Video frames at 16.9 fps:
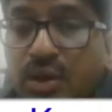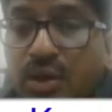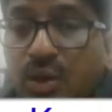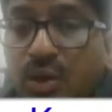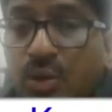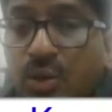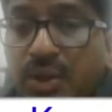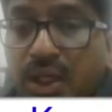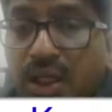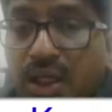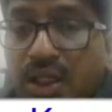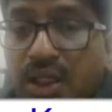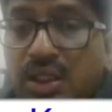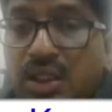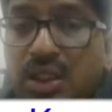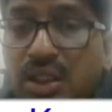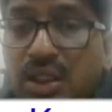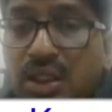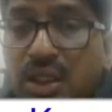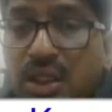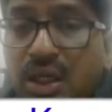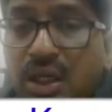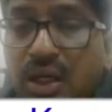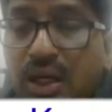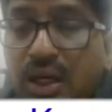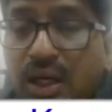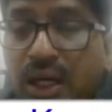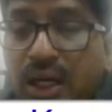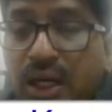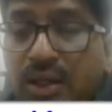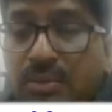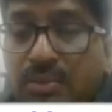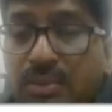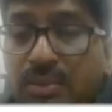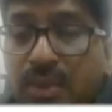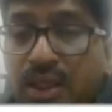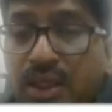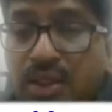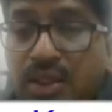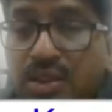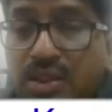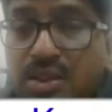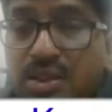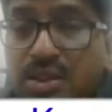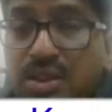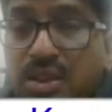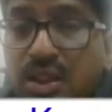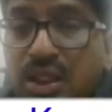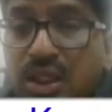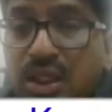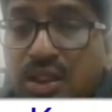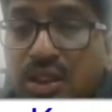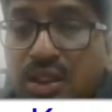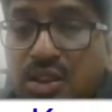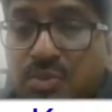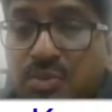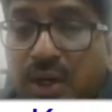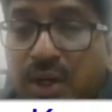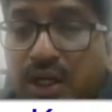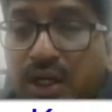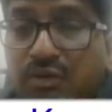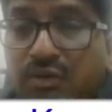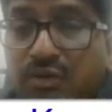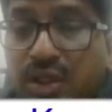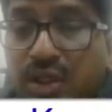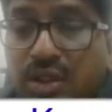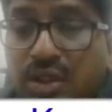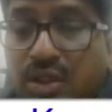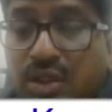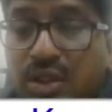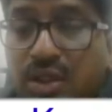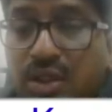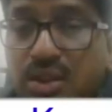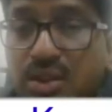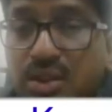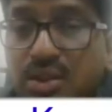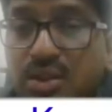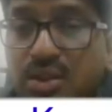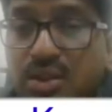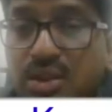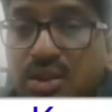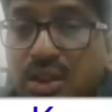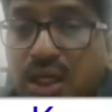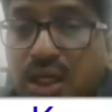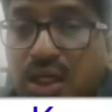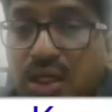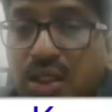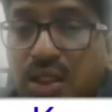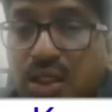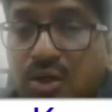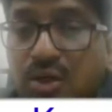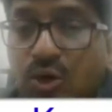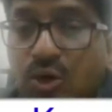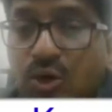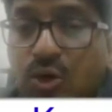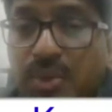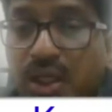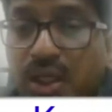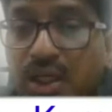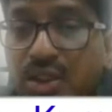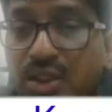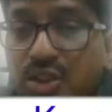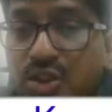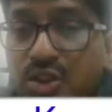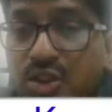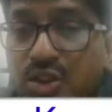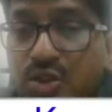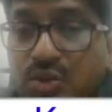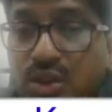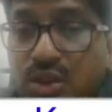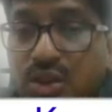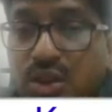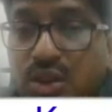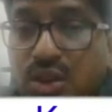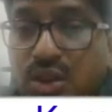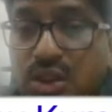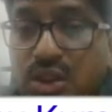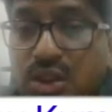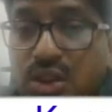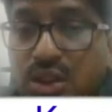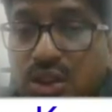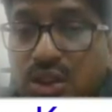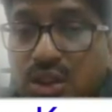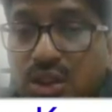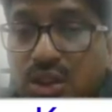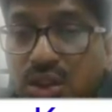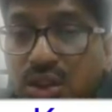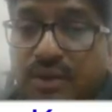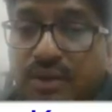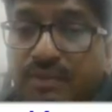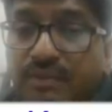omega t and minus a is 0.1 sine omega is 20 t.